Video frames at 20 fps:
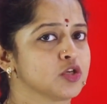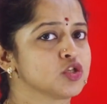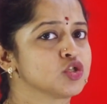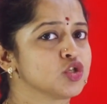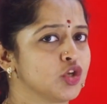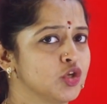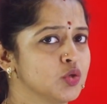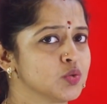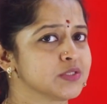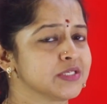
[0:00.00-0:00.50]

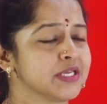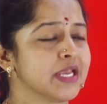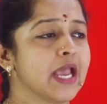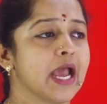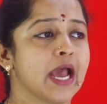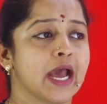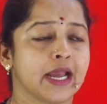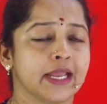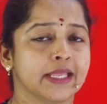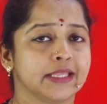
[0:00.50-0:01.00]
So you say,
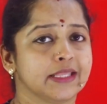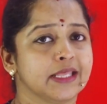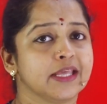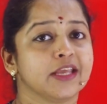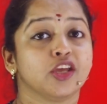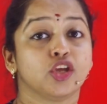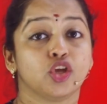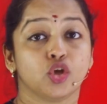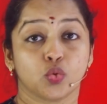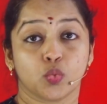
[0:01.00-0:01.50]
I
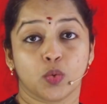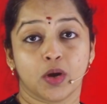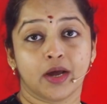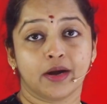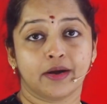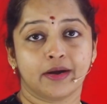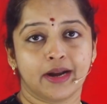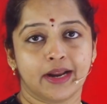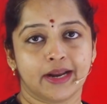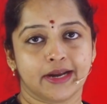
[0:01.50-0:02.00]
think you
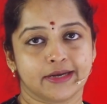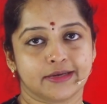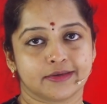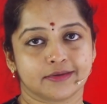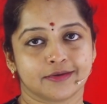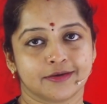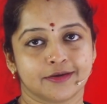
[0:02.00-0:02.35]
are right.